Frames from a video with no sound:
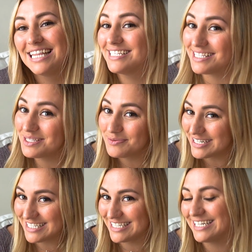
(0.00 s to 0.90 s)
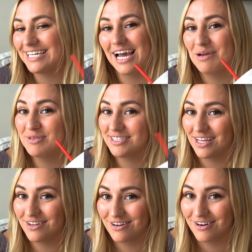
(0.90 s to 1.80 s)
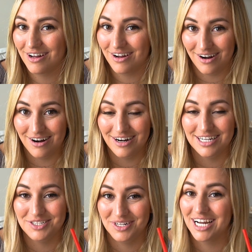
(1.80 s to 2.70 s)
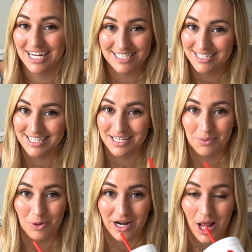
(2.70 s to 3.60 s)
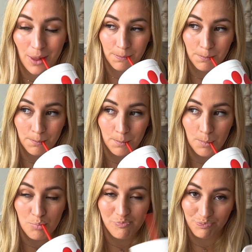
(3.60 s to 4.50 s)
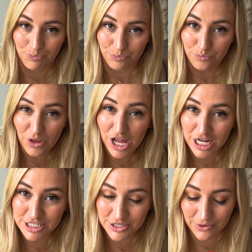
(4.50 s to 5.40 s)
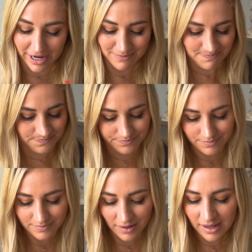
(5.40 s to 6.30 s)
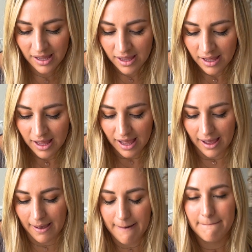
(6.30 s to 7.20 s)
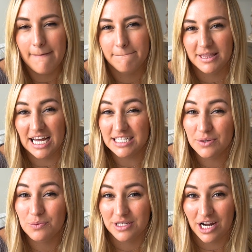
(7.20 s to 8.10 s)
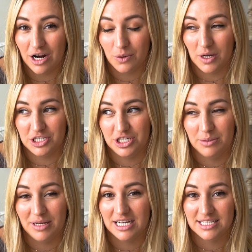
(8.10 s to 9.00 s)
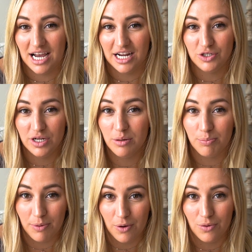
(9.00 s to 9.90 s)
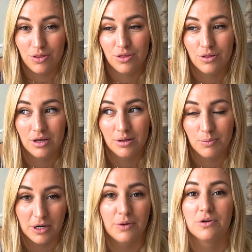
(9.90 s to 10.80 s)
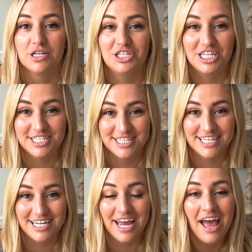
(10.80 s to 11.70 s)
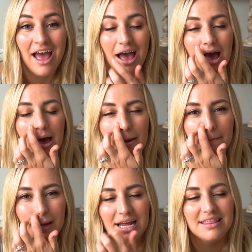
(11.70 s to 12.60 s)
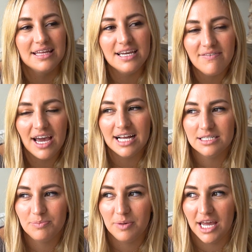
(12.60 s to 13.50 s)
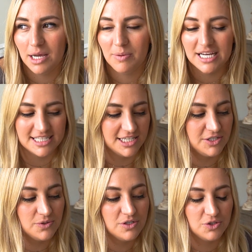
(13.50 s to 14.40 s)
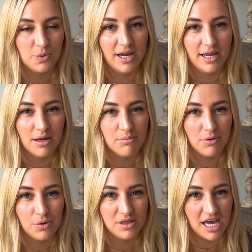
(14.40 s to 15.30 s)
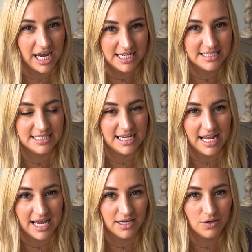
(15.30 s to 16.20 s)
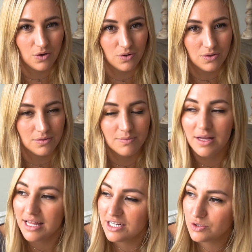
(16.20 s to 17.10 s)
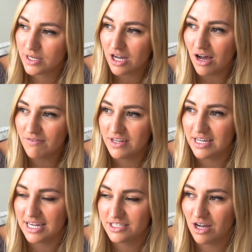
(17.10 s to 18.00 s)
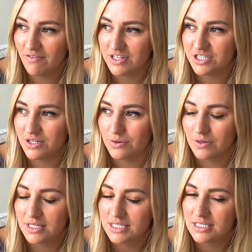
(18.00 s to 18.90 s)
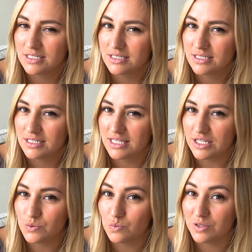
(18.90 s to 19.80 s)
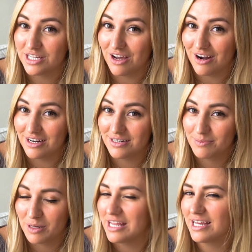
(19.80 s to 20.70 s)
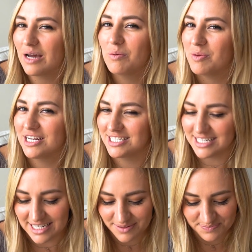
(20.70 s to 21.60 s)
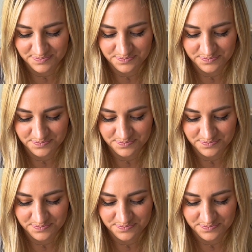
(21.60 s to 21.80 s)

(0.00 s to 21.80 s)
This is sweet tea. I'm a Southern girl at heart and drink iced tea in the morning. So good. But that's a really hard question because I drink both pretty religiously. But I think if I had to pick, because I do enjoy both iced and cold. Well, I enjoy coffee, iced coffee too. That's really hard, but I think I would pick tea.